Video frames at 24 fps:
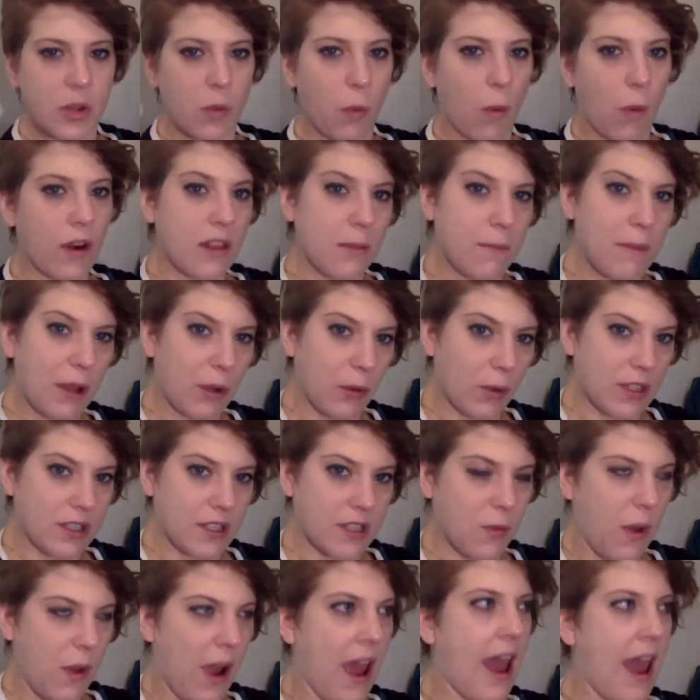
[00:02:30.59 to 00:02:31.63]
one of the big
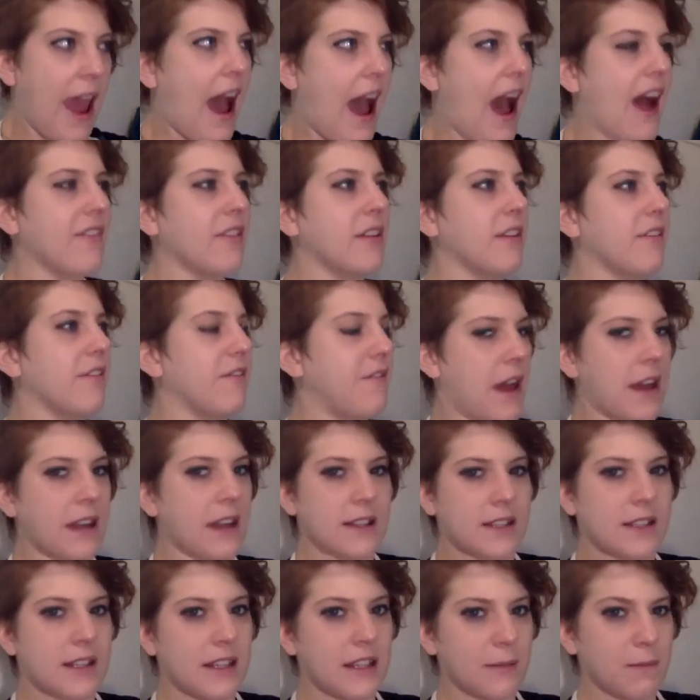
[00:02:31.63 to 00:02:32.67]
reasons why I haven't
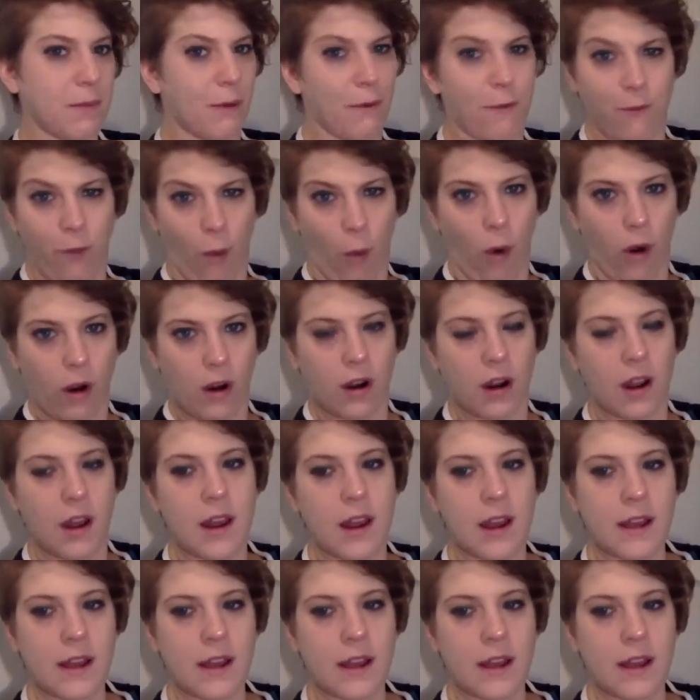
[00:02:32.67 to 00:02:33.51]
fantasied before,